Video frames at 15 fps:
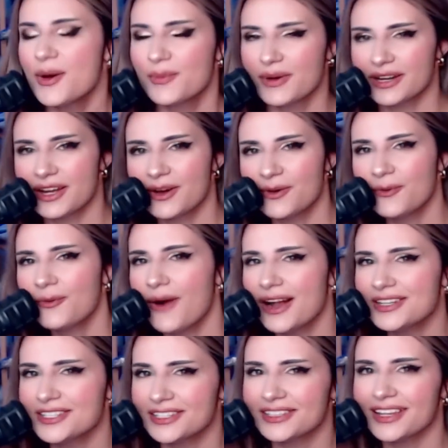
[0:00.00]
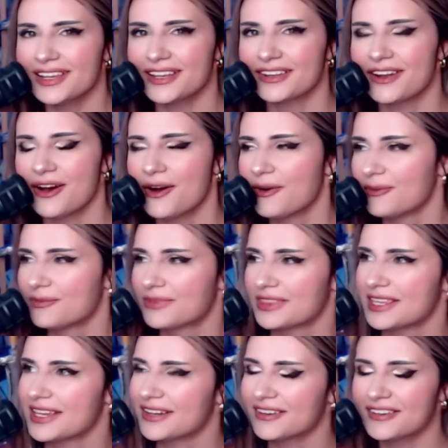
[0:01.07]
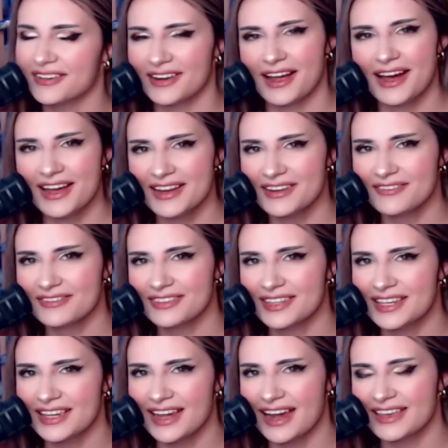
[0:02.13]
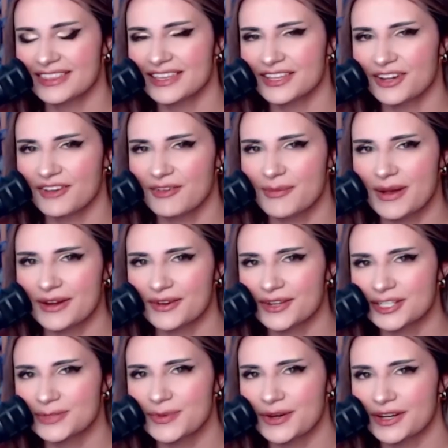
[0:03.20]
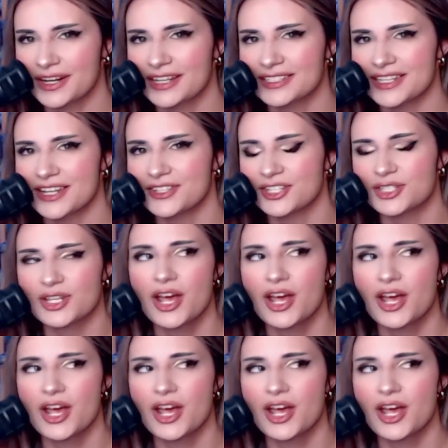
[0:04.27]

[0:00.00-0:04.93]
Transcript: But watch it, like, in a home theater kind of thing. I think you'll have a better experience, and just